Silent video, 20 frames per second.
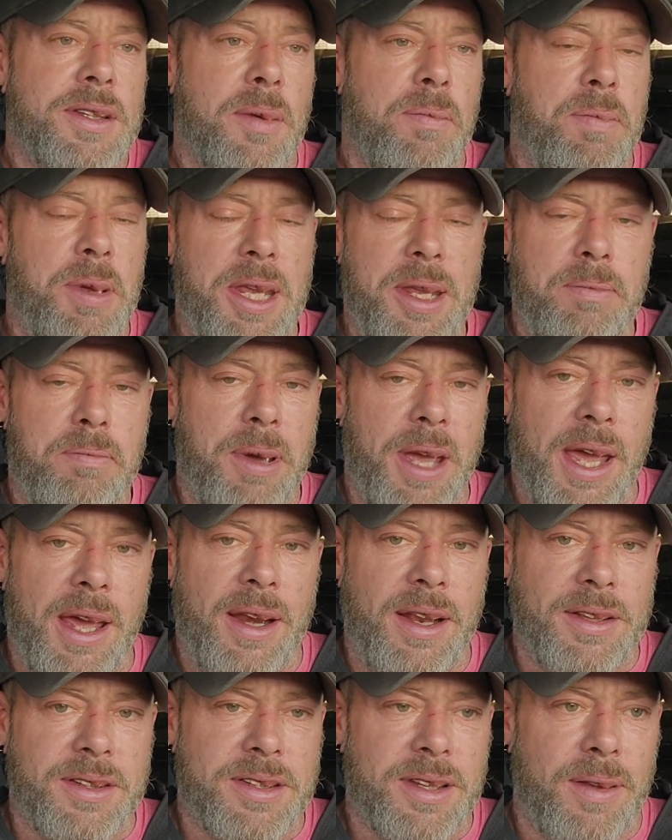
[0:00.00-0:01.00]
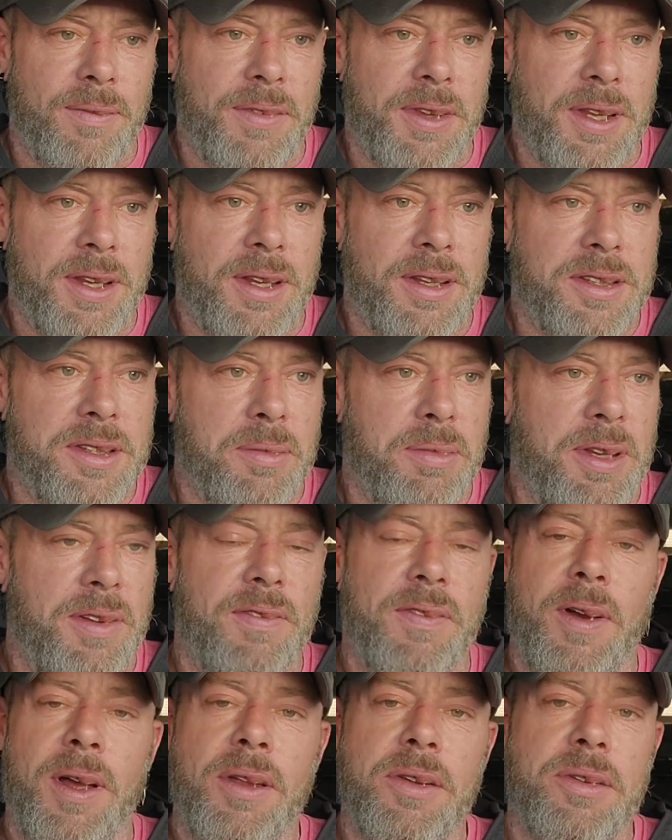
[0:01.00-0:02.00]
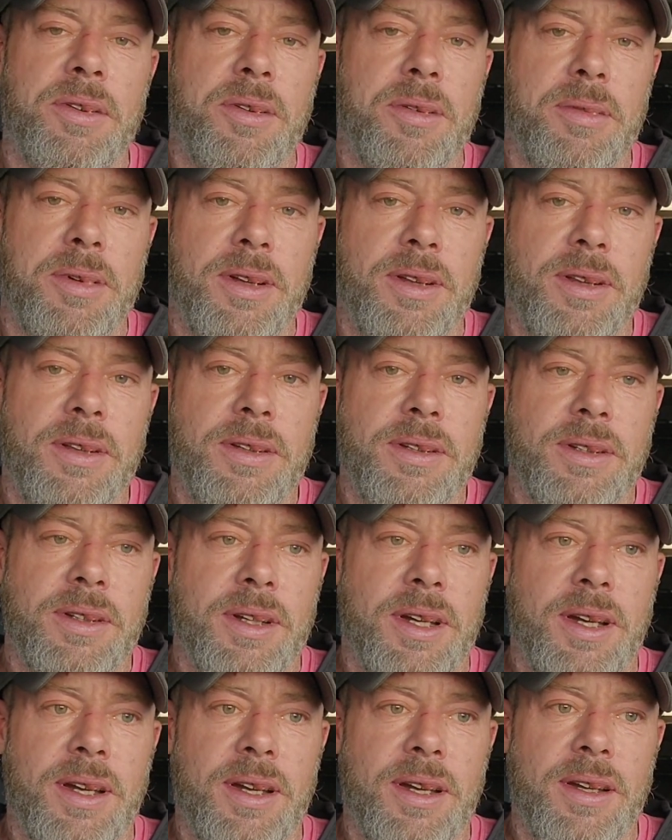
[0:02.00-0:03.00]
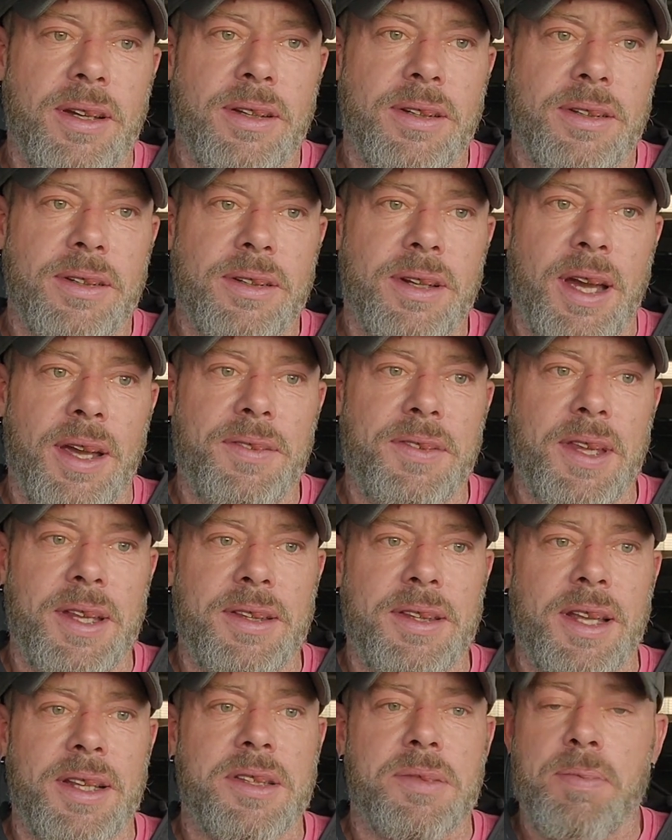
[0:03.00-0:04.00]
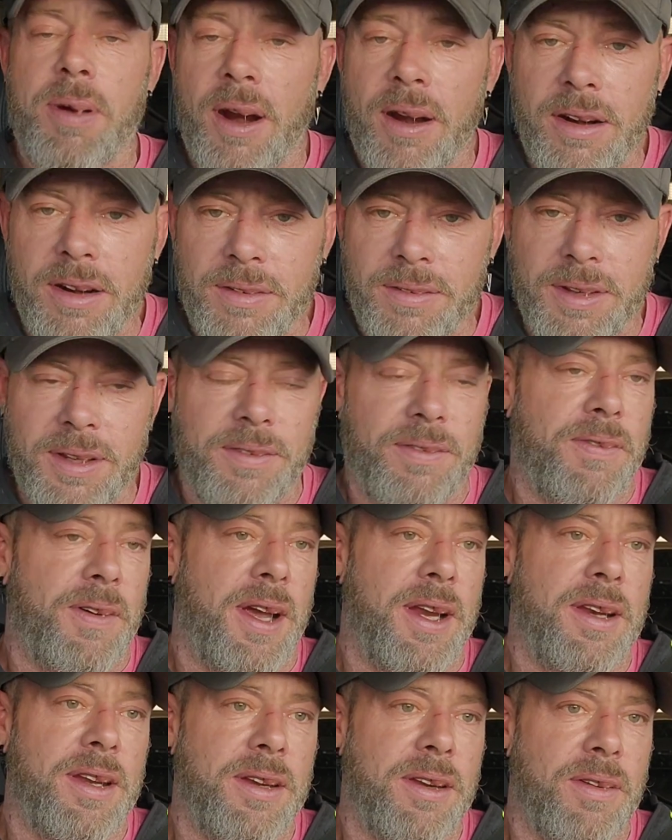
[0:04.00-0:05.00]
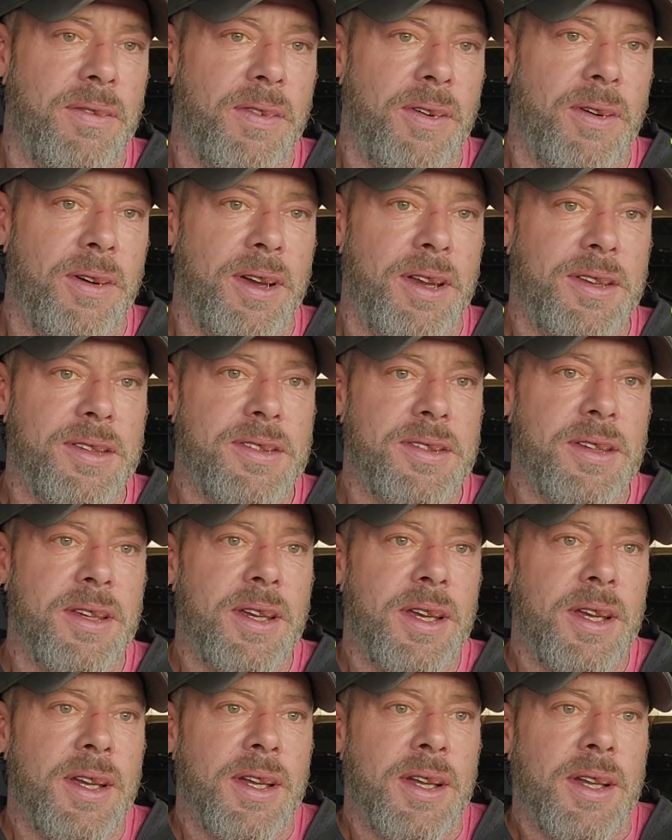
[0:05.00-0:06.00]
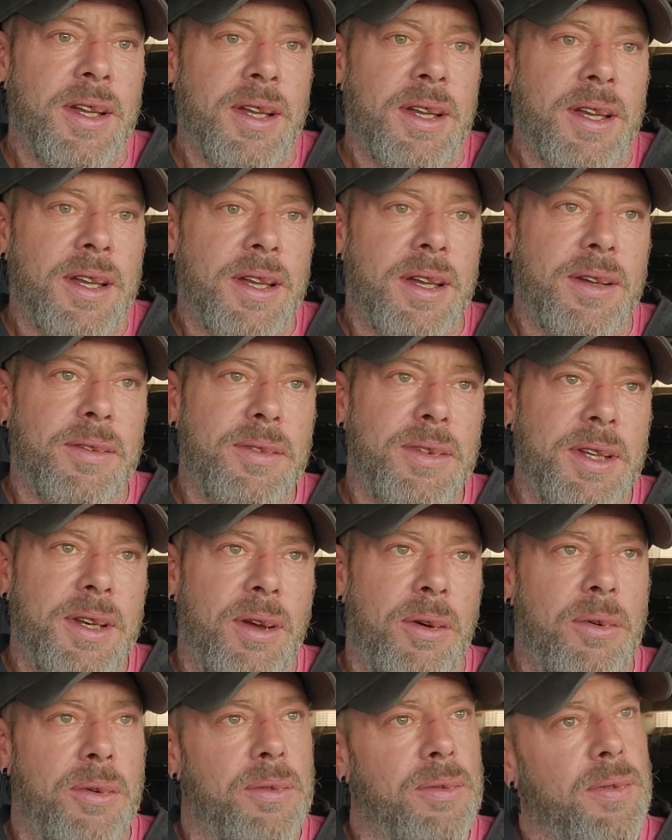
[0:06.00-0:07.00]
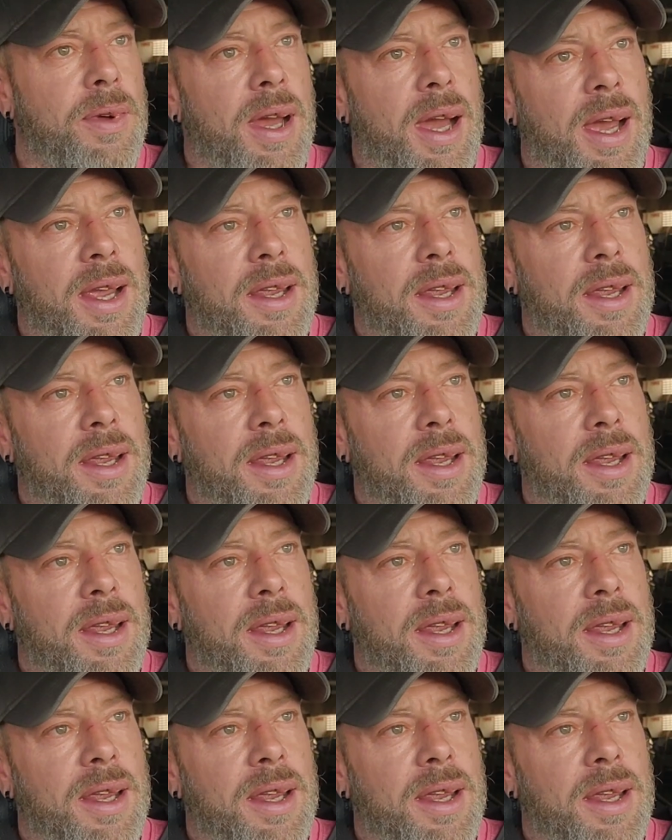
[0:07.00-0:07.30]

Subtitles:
to be bad at something and to be vulnerable. I think that's part of it, finding your voice. You know,